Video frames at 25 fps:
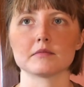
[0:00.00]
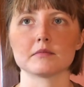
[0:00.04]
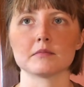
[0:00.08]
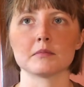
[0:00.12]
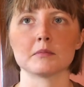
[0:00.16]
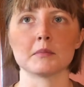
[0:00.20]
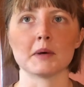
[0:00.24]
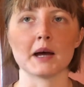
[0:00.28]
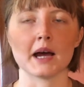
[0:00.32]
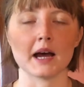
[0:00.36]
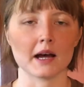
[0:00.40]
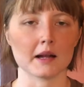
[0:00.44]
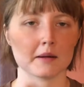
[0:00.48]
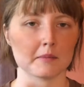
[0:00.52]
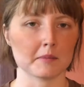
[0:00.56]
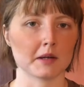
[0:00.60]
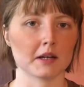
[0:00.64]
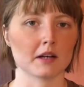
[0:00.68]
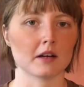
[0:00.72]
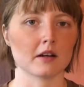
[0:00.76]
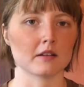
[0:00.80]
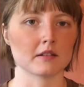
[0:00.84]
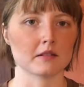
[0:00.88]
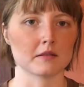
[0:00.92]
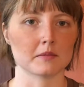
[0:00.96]
Matt, my
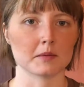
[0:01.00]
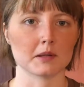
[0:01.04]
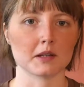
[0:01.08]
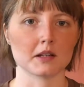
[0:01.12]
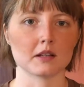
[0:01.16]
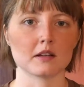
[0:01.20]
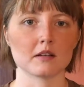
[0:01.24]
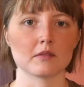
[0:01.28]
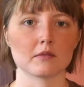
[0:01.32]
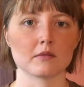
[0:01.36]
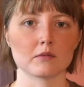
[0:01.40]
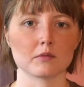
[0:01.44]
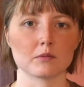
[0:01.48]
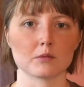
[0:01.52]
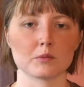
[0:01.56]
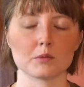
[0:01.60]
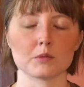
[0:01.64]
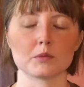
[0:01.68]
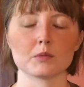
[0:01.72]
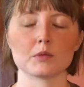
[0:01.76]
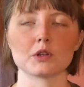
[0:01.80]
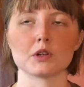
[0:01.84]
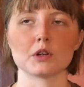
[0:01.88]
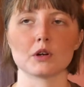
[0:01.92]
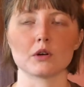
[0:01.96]
husband,
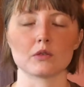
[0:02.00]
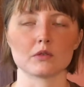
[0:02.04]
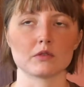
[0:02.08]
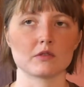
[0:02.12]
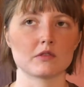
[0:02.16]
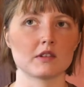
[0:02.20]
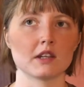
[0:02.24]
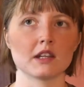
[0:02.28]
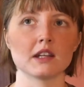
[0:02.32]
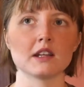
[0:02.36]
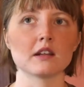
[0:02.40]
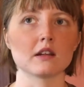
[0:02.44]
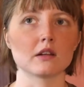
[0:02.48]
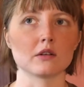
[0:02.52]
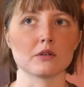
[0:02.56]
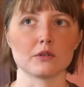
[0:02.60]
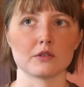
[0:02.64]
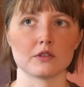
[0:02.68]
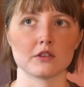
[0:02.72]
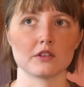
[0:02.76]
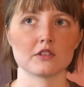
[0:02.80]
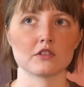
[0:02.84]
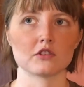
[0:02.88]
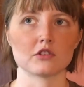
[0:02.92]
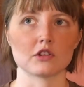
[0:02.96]
you know, didn't
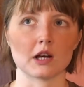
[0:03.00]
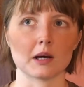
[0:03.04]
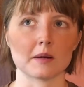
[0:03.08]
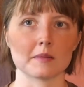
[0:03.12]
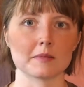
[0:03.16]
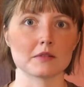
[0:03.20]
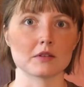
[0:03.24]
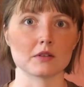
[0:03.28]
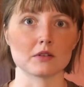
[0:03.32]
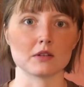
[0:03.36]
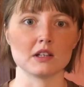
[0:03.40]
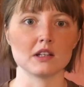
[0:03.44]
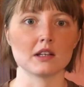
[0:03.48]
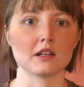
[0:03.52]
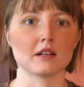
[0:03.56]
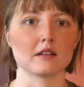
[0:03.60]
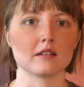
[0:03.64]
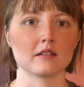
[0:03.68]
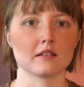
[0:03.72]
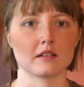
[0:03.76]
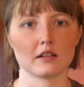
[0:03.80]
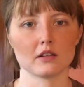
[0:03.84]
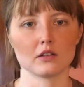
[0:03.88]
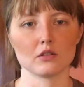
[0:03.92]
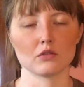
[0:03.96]
lose his job, so he
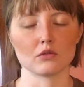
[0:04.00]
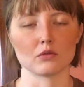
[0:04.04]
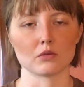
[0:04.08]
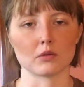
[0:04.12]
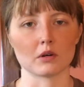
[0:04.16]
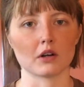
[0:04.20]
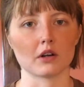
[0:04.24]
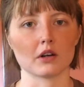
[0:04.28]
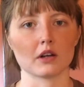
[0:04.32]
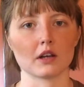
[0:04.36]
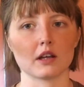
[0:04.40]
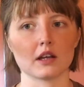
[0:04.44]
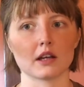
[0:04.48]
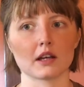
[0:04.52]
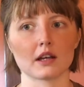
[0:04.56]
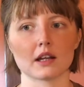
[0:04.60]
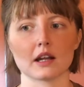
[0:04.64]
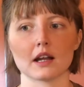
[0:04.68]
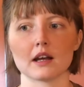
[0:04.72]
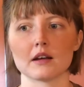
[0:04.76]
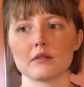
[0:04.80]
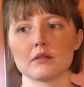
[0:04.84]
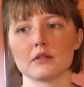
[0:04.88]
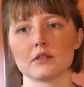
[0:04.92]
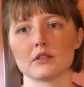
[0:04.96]
continued working, and
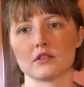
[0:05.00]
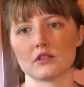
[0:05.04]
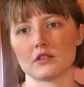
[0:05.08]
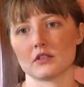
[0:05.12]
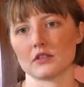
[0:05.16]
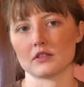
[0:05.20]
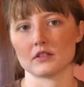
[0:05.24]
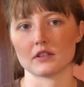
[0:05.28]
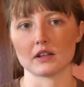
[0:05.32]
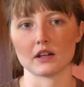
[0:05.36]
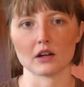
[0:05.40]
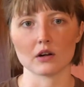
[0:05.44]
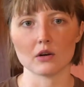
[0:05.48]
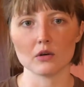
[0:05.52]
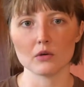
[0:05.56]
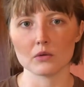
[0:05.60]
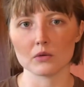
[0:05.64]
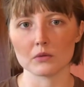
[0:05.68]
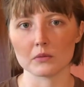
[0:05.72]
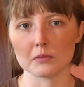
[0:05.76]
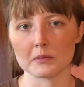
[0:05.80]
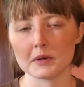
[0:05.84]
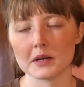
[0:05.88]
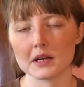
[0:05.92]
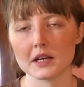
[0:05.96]
I was just at
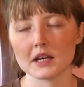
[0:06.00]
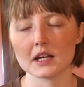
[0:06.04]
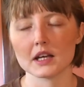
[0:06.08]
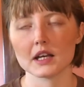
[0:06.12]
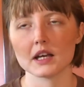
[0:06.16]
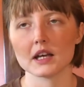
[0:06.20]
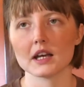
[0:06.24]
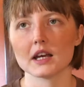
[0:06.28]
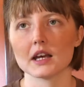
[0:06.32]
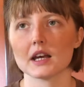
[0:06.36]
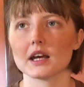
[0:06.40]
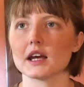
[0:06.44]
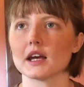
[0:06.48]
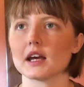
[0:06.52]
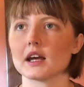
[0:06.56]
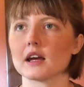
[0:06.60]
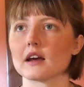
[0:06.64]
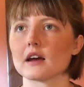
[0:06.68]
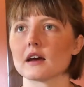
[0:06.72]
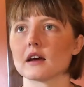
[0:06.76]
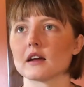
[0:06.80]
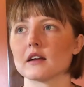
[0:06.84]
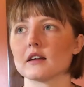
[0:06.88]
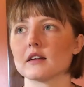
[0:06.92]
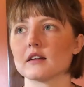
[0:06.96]
home,
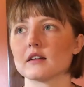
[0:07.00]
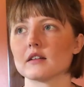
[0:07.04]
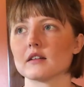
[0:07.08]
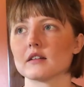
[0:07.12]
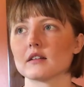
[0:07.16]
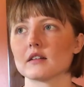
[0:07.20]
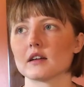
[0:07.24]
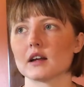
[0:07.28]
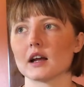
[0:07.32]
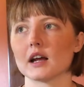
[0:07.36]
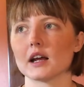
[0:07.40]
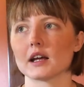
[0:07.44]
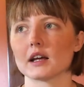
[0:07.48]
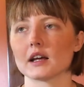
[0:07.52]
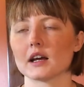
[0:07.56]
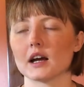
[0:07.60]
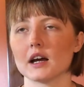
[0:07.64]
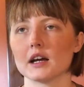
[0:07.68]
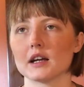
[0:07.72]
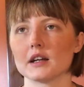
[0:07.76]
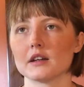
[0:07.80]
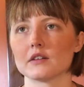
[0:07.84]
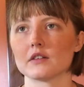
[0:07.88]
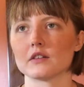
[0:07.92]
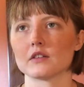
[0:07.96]
and I
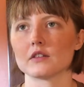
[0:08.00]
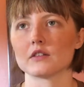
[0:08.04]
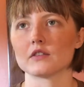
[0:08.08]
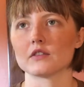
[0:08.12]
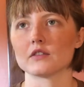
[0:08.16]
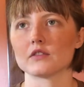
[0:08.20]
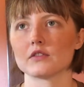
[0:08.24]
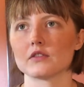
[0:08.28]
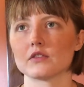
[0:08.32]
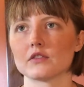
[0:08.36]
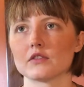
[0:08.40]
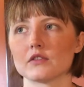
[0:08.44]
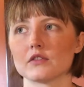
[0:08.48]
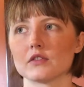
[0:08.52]
kind of,